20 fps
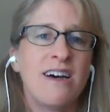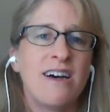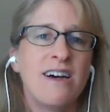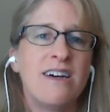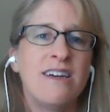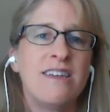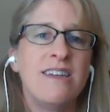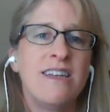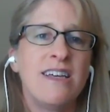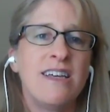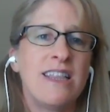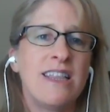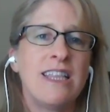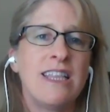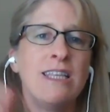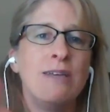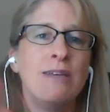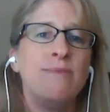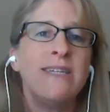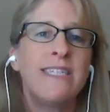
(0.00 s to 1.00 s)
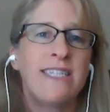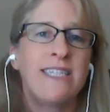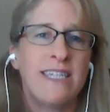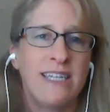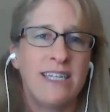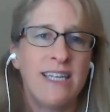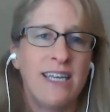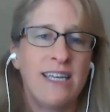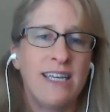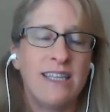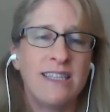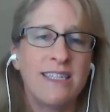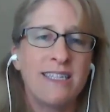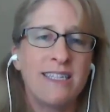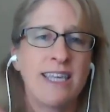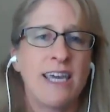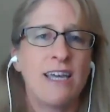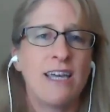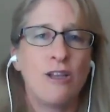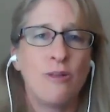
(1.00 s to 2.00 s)
unlimited in the
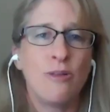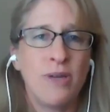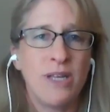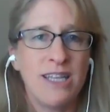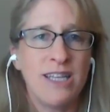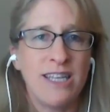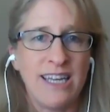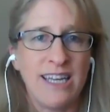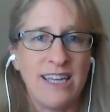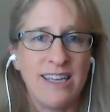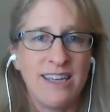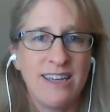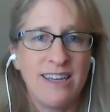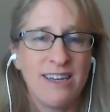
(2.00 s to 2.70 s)
scalability.